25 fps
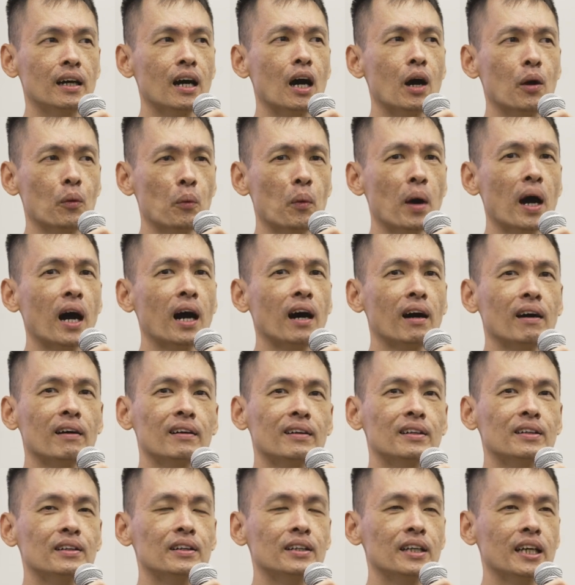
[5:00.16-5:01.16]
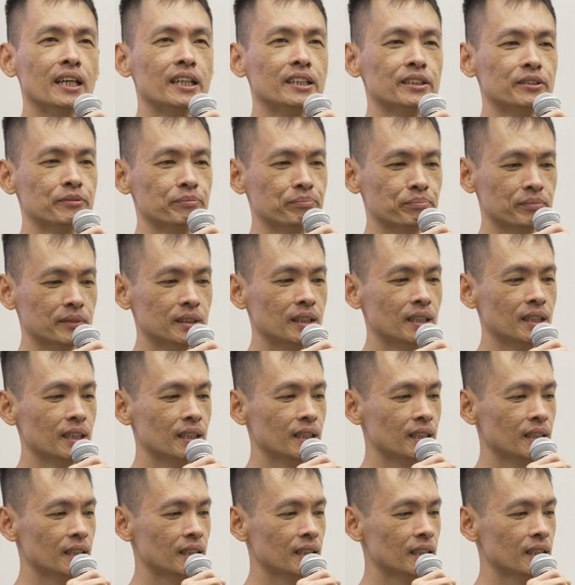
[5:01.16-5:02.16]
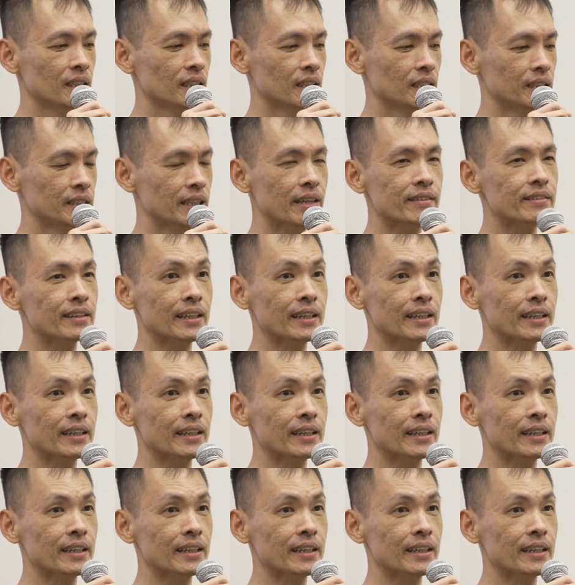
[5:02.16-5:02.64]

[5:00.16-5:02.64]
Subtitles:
a while. And that's